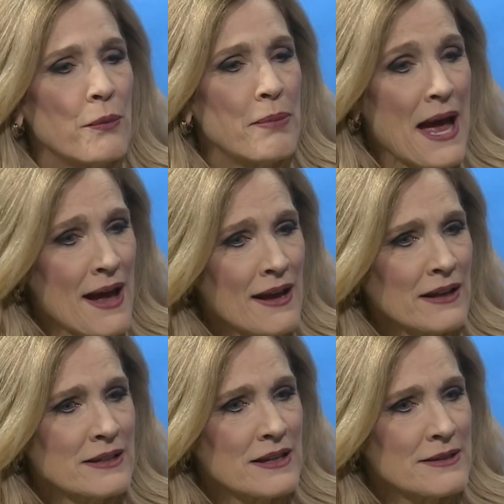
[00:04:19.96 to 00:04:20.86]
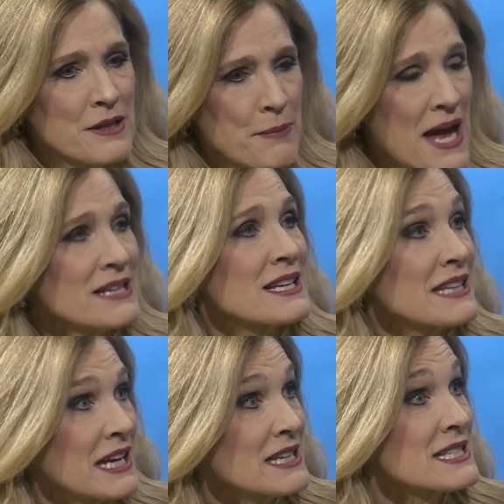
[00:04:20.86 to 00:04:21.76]
bags that
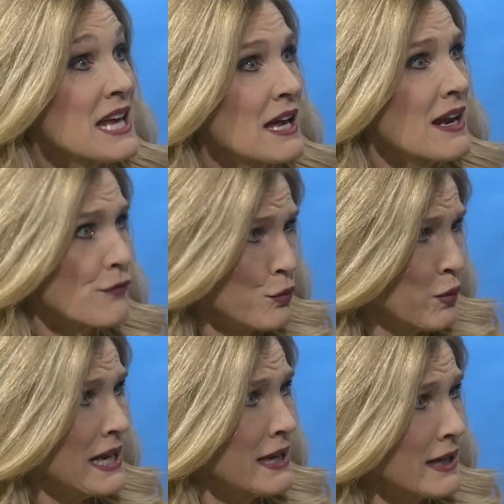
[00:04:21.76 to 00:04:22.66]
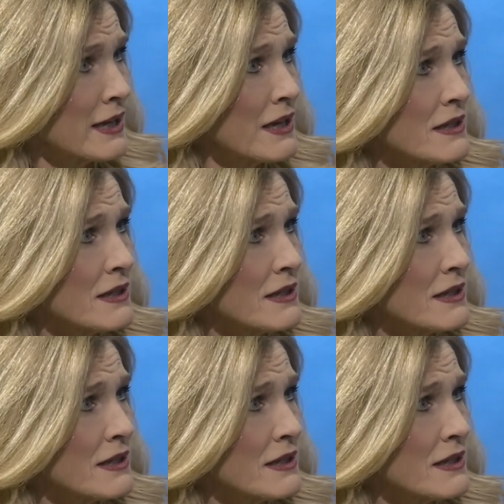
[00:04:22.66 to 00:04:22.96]
the kids get every week,